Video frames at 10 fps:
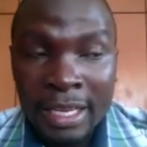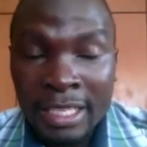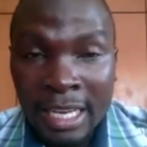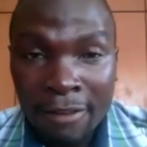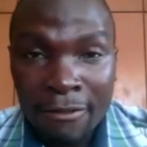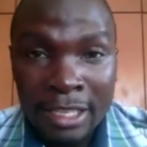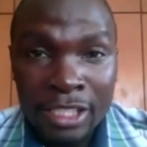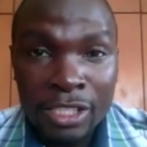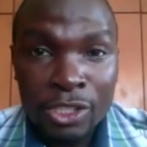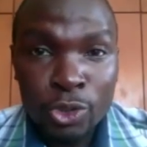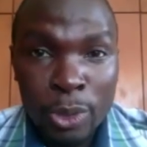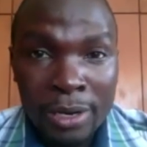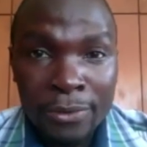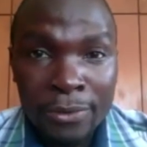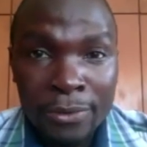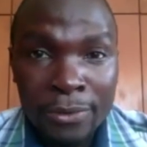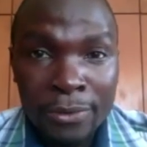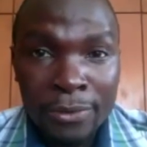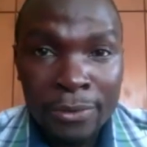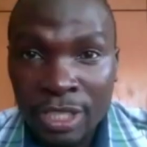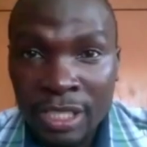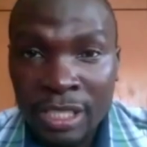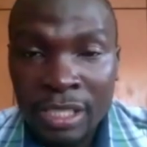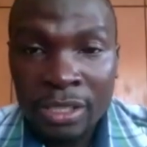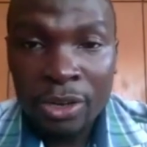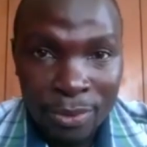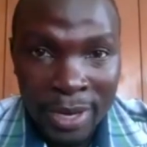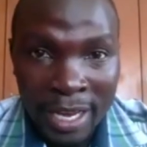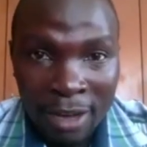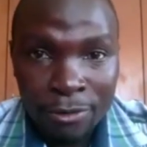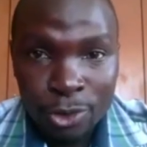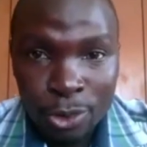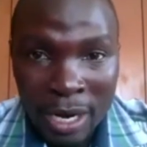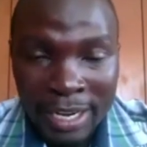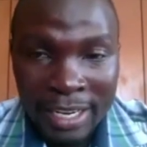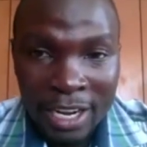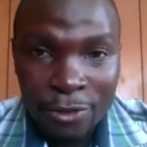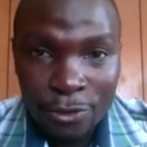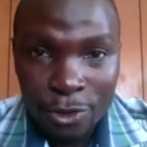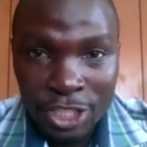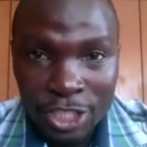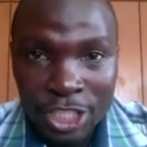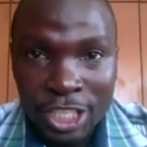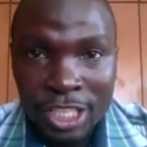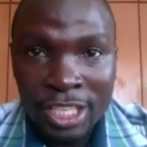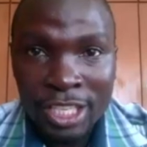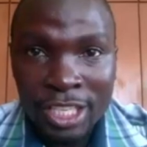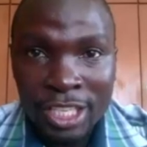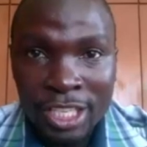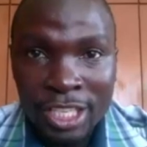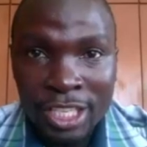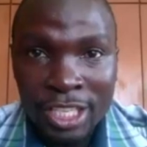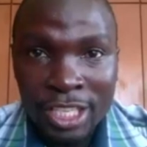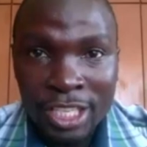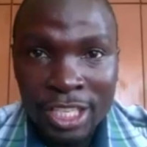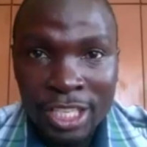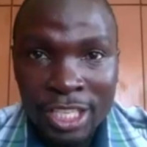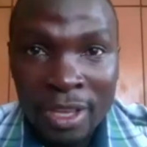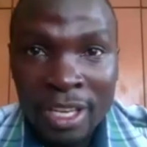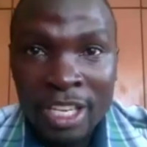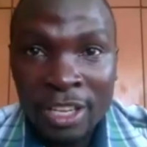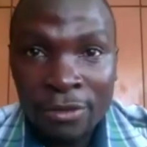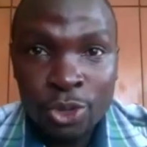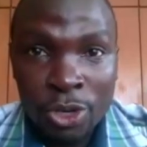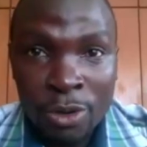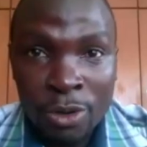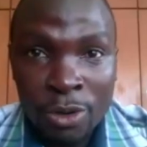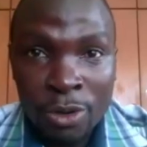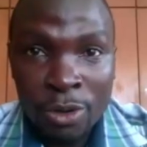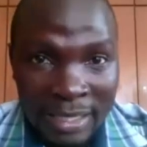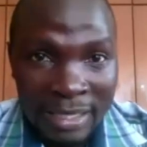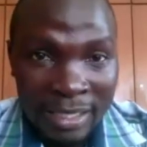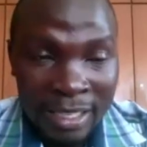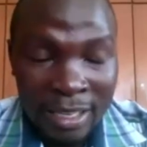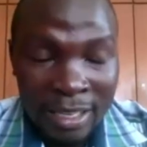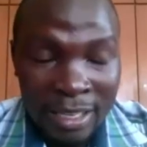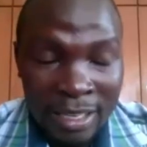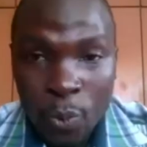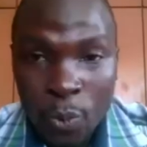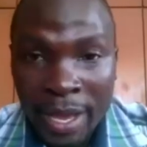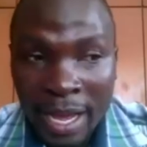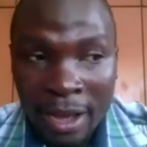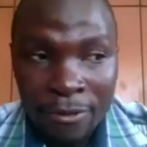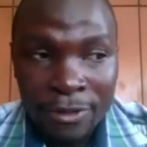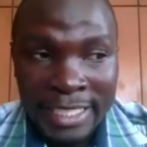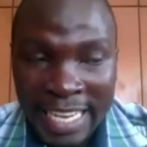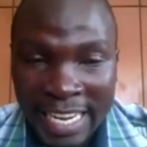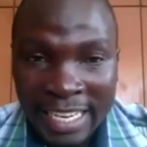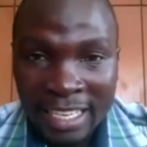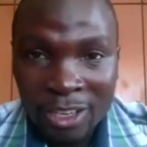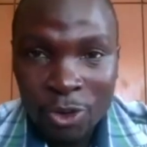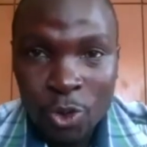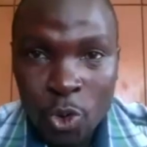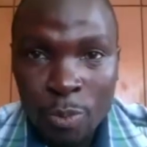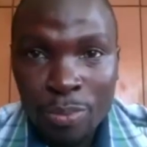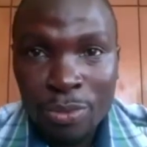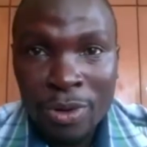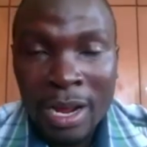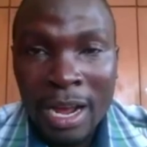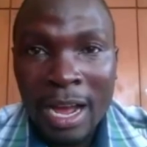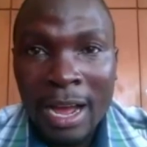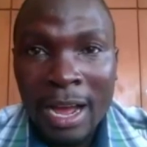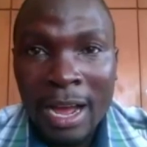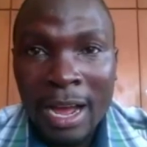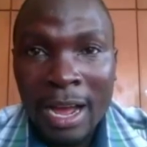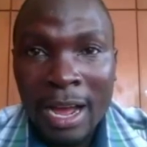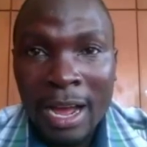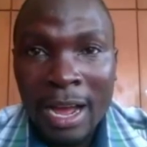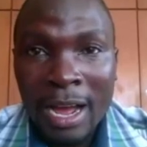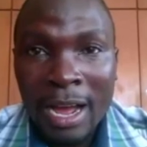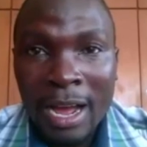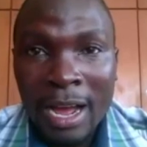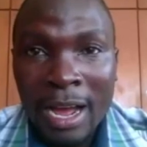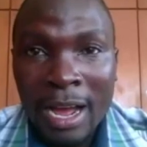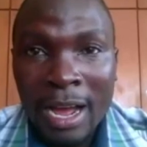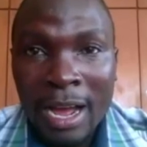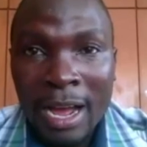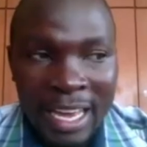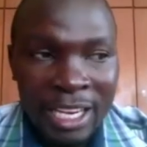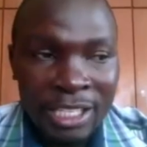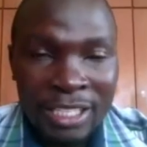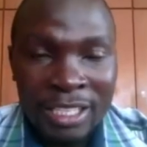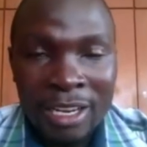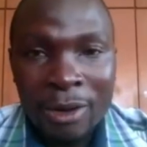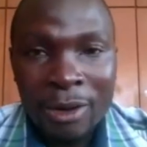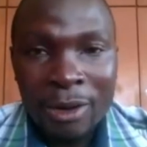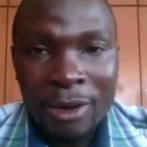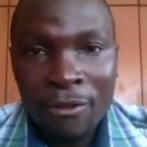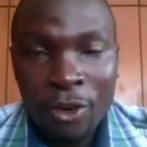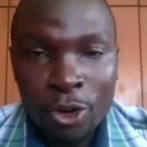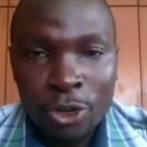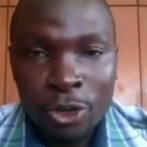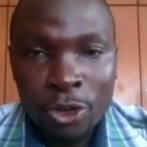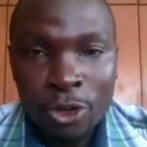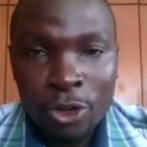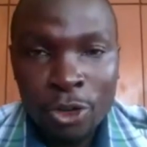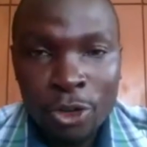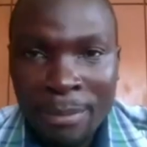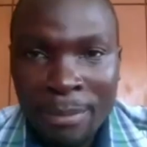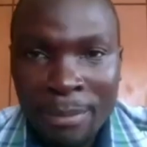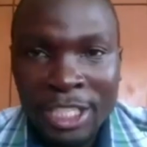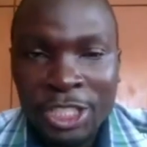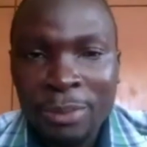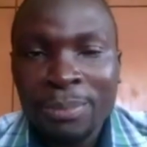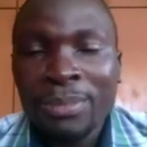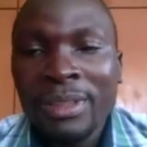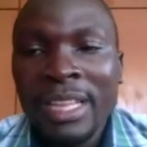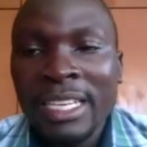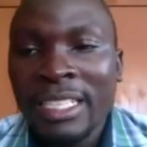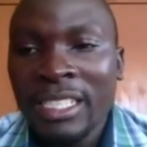It covers 12 sub-counties. We have 240 youth individual members. We have 10 group members, and we have also corporate membership that